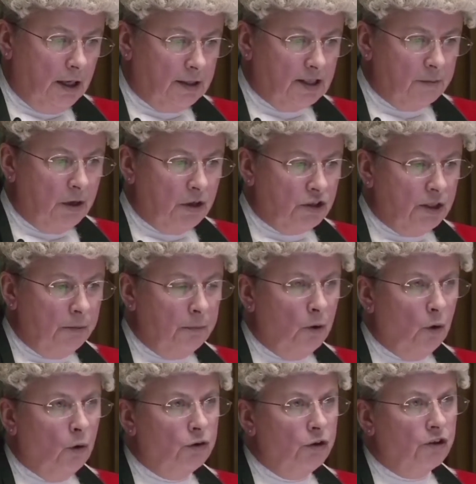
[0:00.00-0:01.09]
It is most
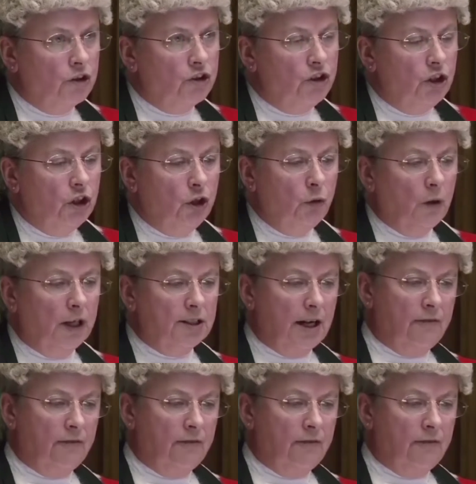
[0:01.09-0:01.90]
important that you and